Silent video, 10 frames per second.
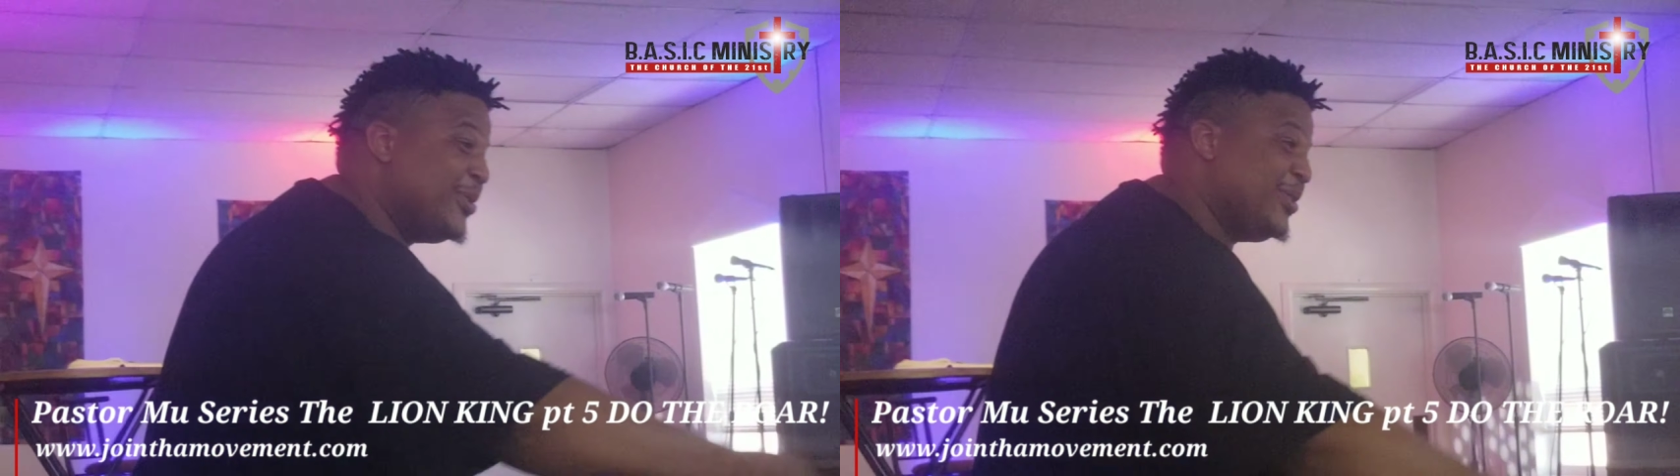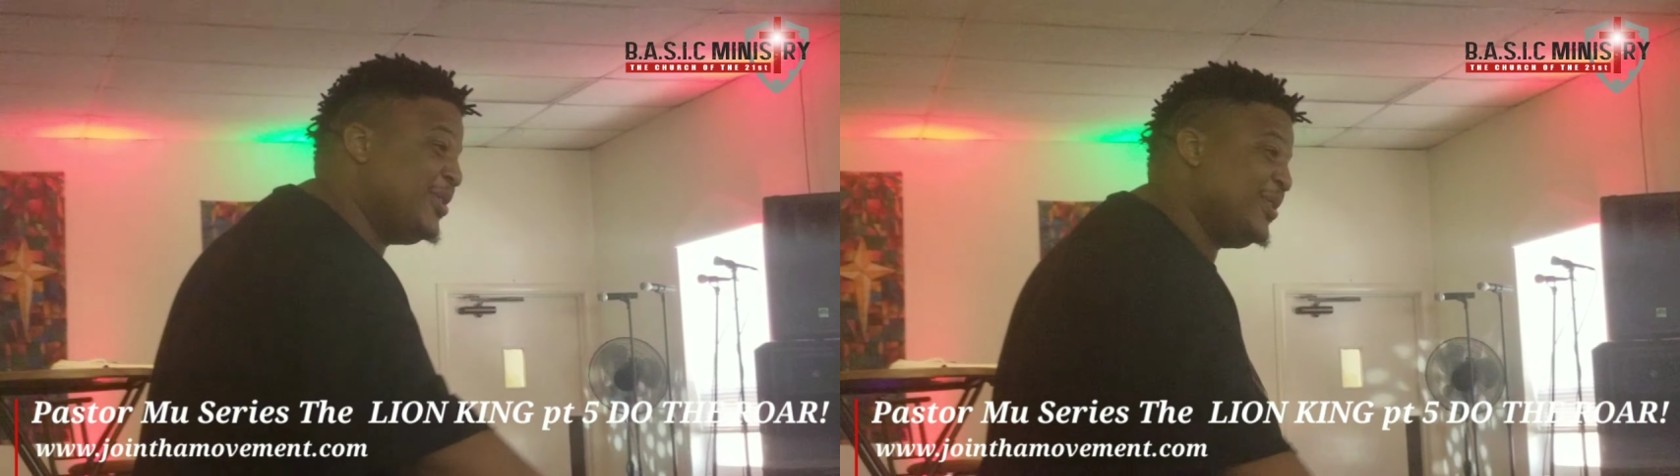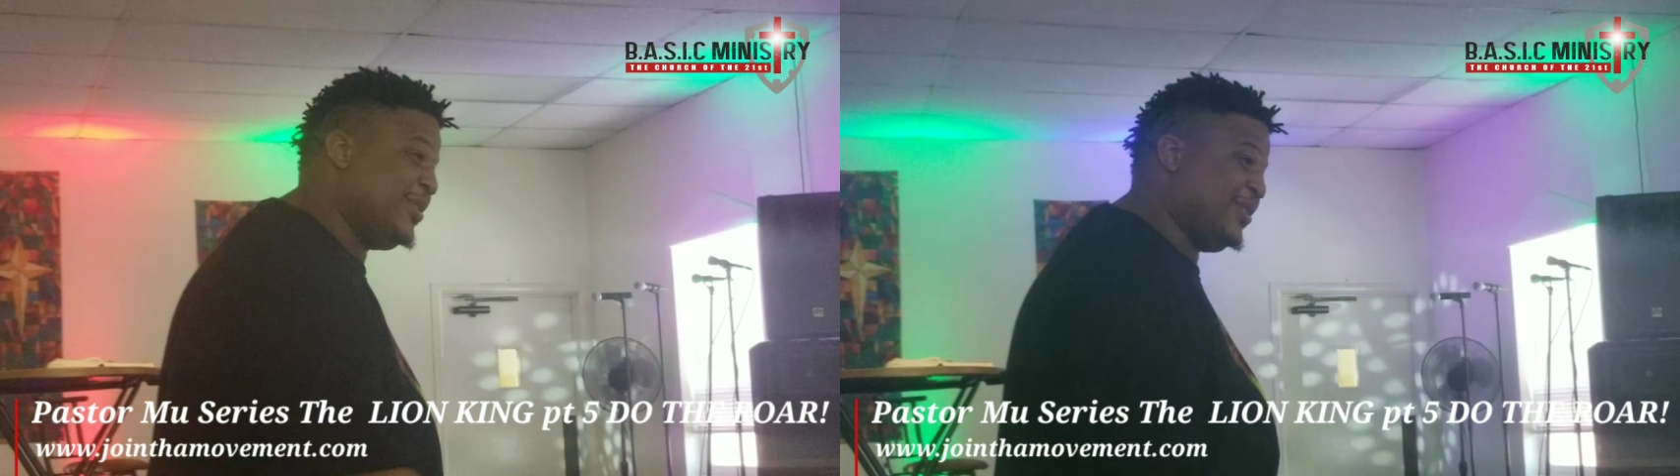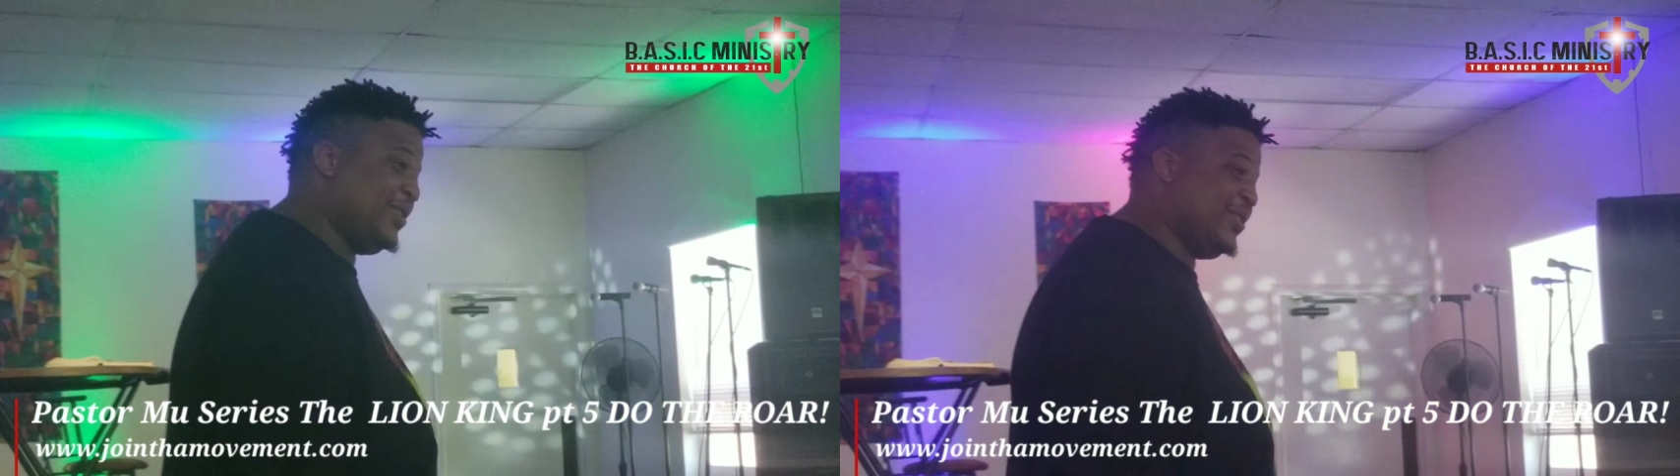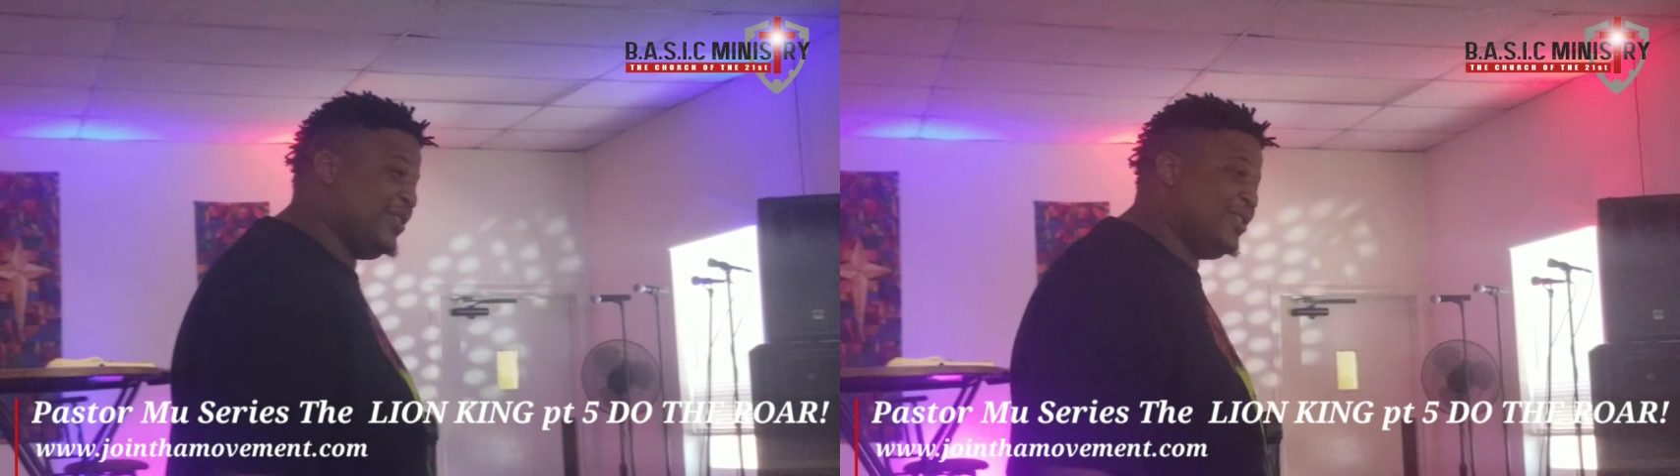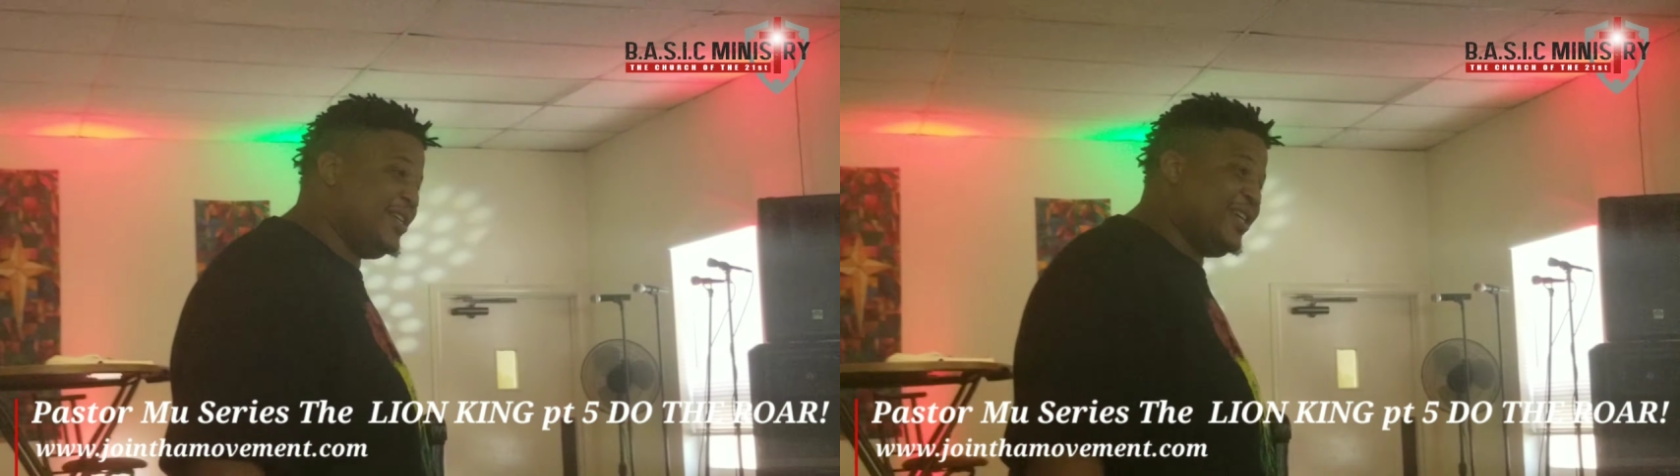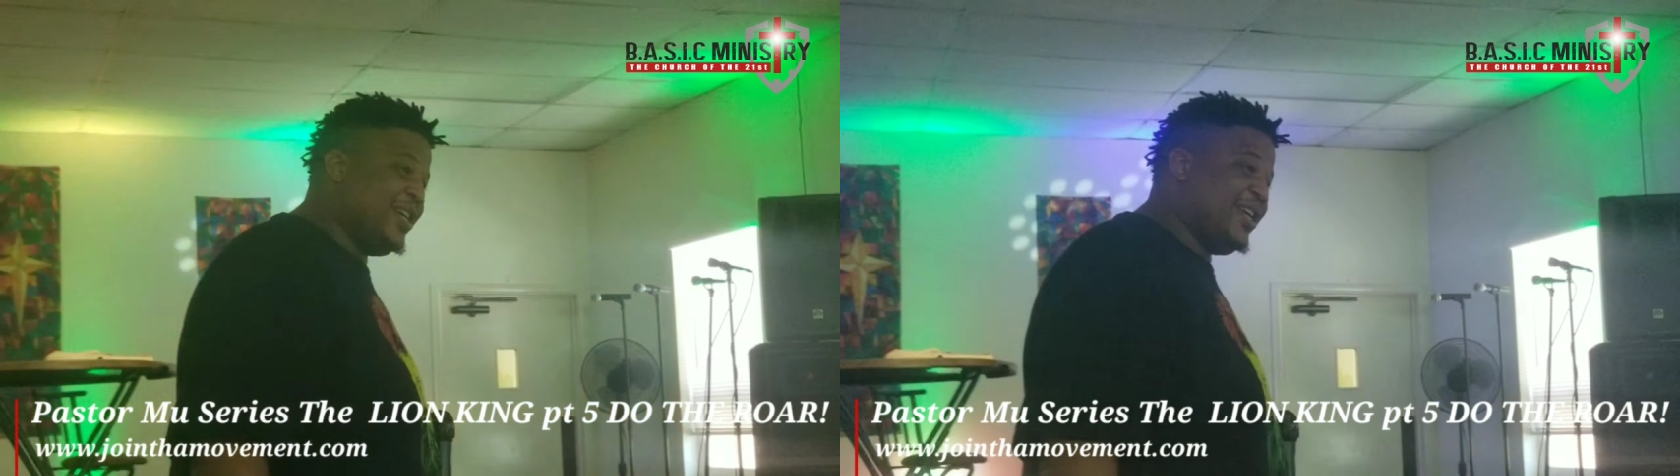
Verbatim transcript: Mm-hmm. Yes, yes.